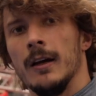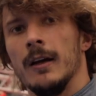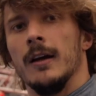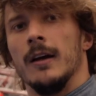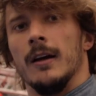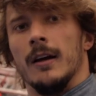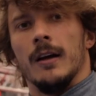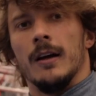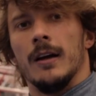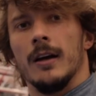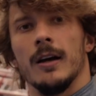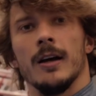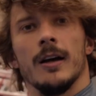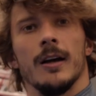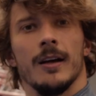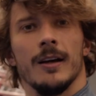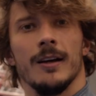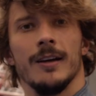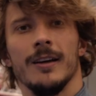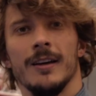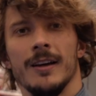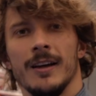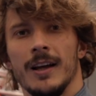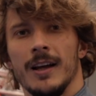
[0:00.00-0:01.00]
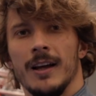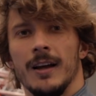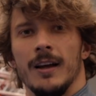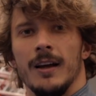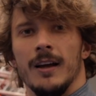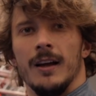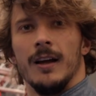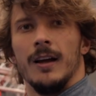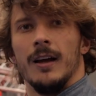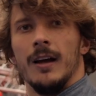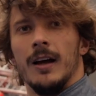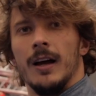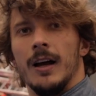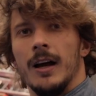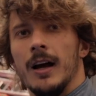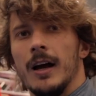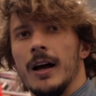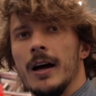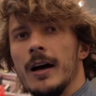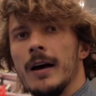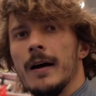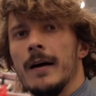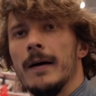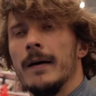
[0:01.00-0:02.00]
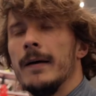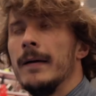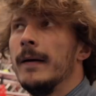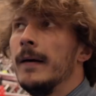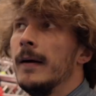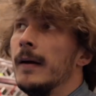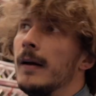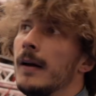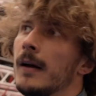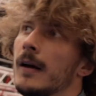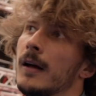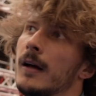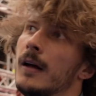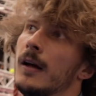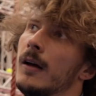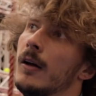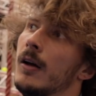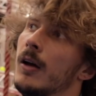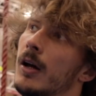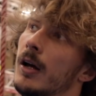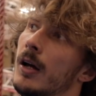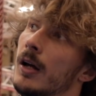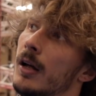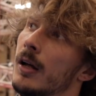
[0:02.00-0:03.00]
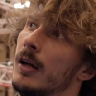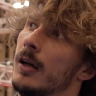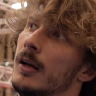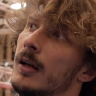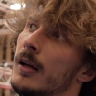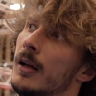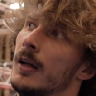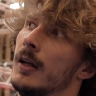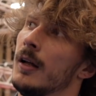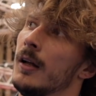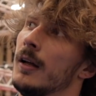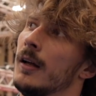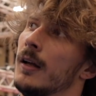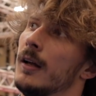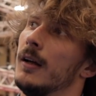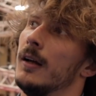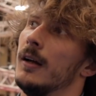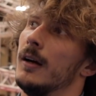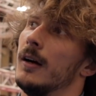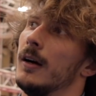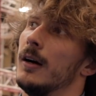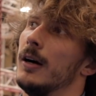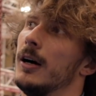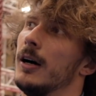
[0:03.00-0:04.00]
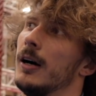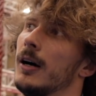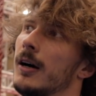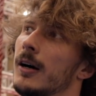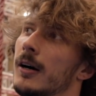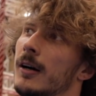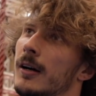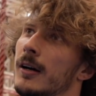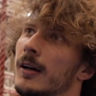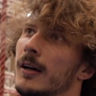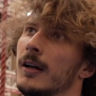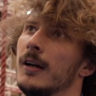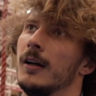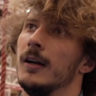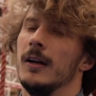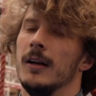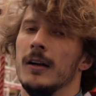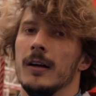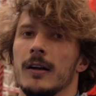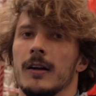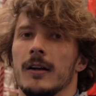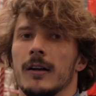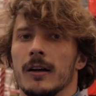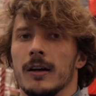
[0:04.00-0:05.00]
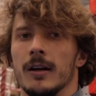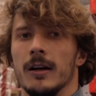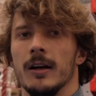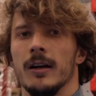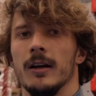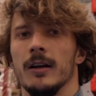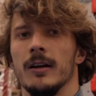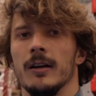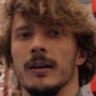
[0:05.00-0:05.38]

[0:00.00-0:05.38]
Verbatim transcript: Yeah. Why don't we make some uh, small adjustments to make it impossible, or maybe big adjustments?